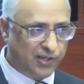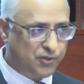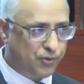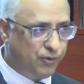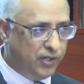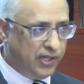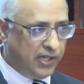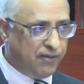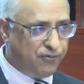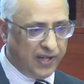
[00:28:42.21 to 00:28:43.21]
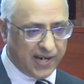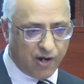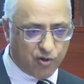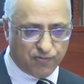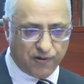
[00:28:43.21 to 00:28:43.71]
So if we
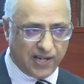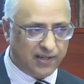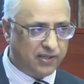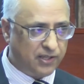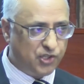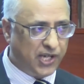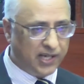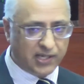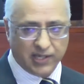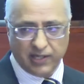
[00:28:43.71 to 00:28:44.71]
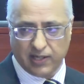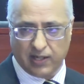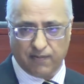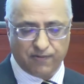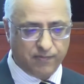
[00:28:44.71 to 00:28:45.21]
account for that, the sink
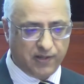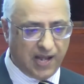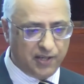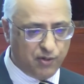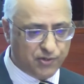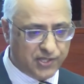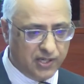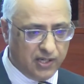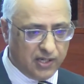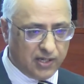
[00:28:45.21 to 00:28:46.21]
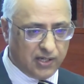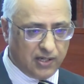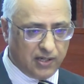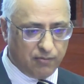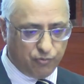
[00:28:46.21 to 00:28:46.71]
from the land use,
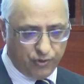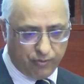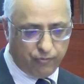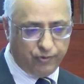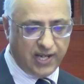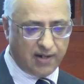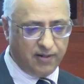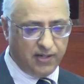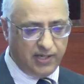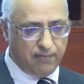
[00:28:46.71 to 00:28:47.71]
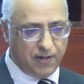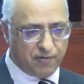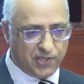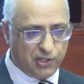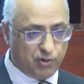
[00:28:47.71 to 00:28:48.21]
we are in better
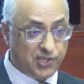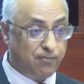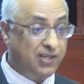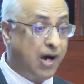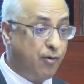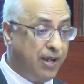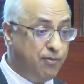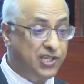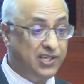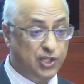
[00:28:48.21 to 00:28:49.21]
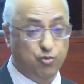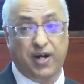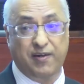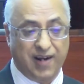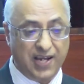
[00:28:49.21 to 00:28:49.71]
situation. But our emission is
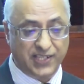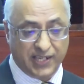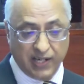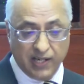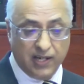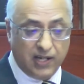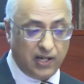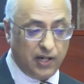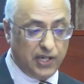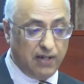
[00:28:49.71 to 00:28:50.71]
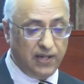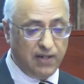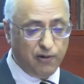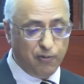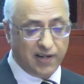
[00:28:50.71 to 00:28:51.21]
quite rising. If
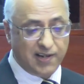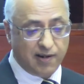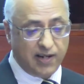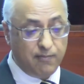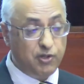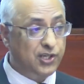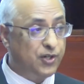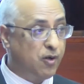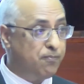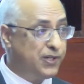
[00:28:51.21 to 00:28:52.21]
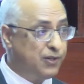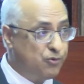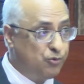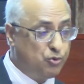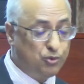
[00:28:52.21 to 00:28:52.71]
you look at our emission compared
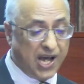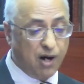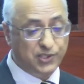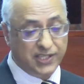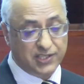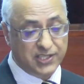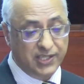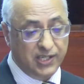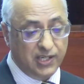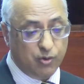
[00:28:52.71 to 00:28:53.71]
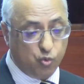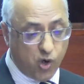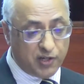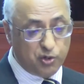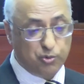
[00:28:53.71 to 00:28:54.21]
to
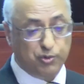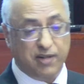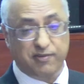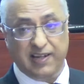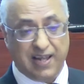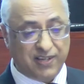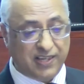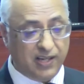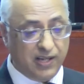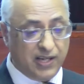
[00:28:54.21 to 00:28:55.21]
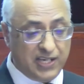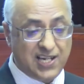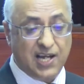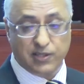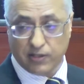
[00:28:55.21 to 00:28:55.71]
2001 to 2011, it
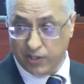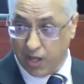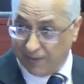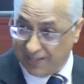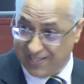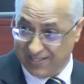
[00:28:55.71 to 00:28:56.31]
has doubled.